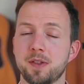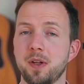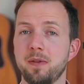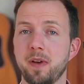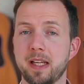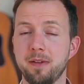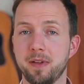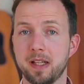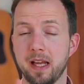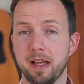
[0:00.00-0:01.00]
So if I give
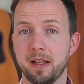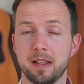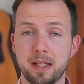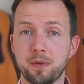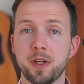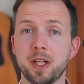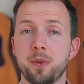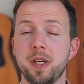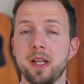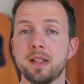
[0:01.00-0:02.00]
it different
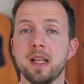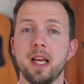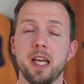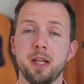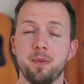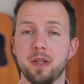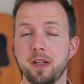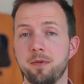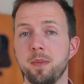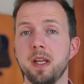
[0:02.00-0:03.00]
ingredients, it will
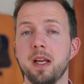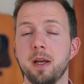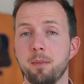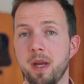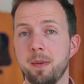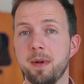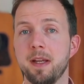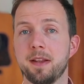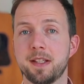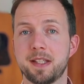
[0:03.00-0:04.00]
give me maybe
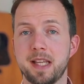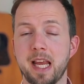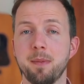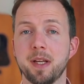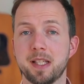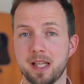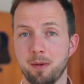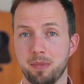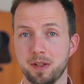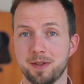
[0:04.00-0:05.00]
the same
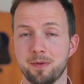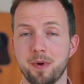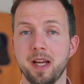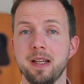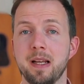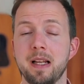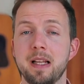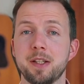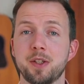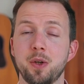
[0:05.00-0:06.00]
examples, right?
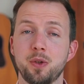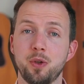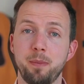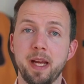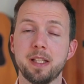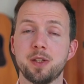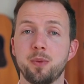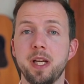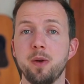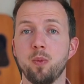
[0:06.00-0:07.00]
So to make this
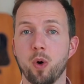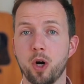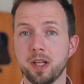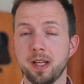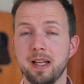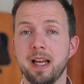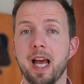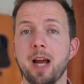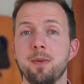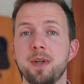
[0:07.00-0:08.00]
really work,
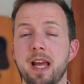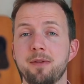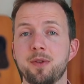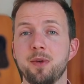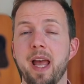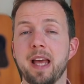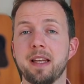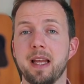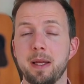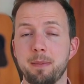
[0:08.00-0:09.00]
I would have to add
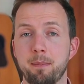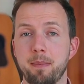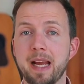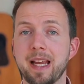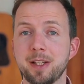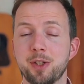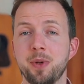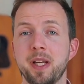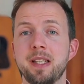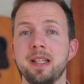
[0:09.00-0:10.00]
a backend to
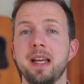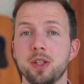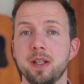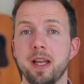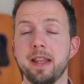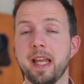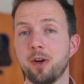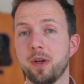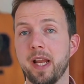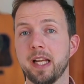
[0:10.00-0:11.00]
it and then
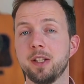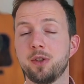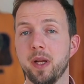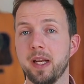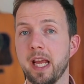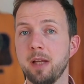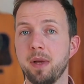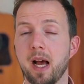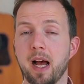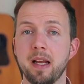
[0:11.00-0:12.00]
connect it to an
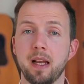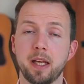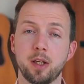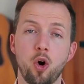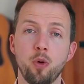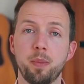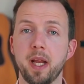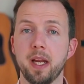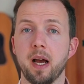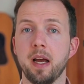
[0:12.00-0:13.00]
API like
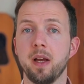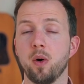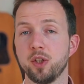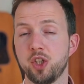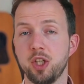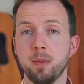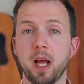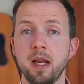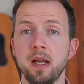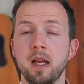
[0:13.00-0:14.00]
OpenAI or
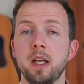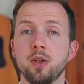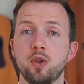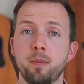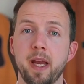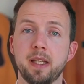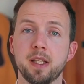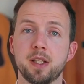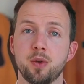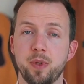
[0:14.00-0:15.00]
Gemini to make
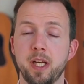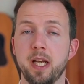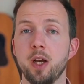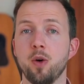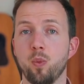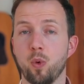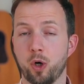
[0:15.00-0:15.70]
this really work.